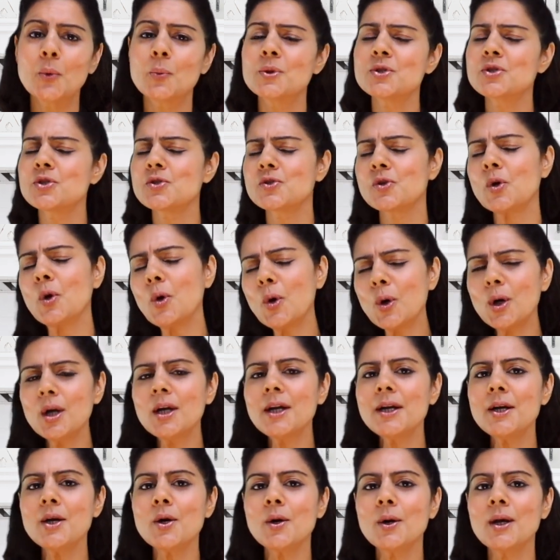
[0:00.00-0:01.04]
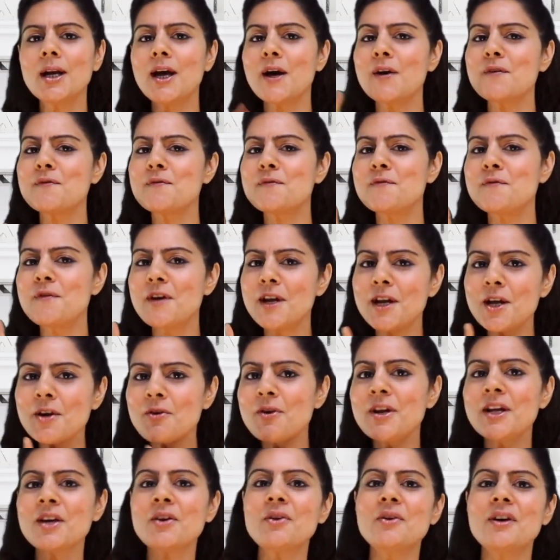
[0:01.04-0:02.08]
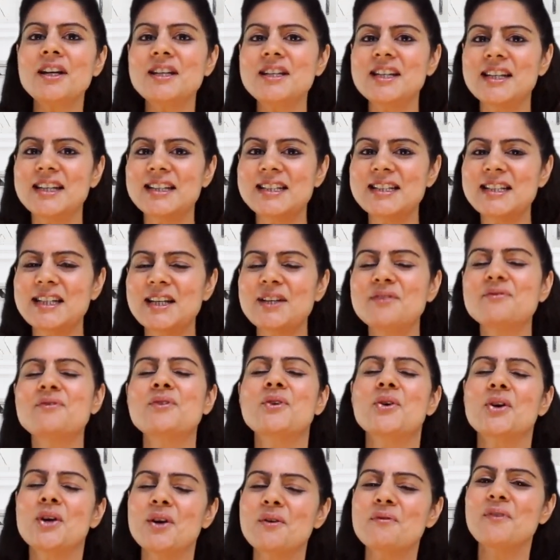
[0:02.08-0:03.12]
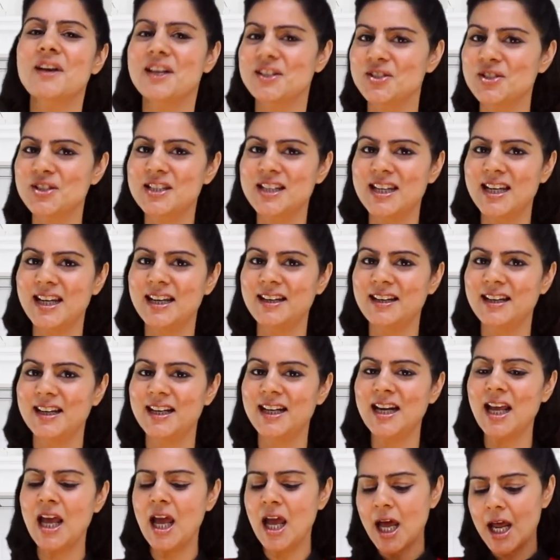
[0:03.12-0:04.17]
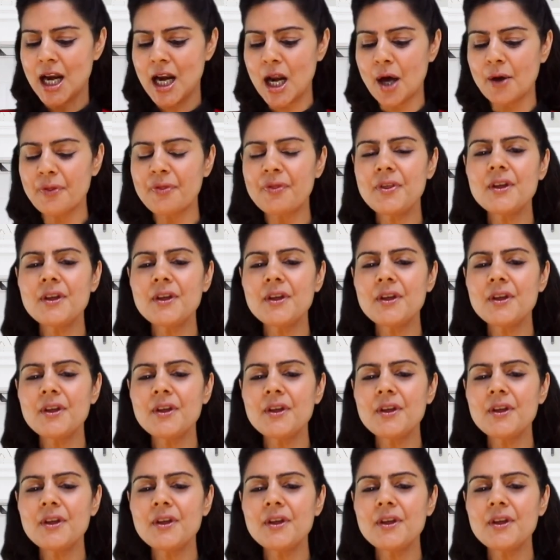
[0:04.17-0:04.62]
which is all in all a winner ingredient if you're a vegetarian. Now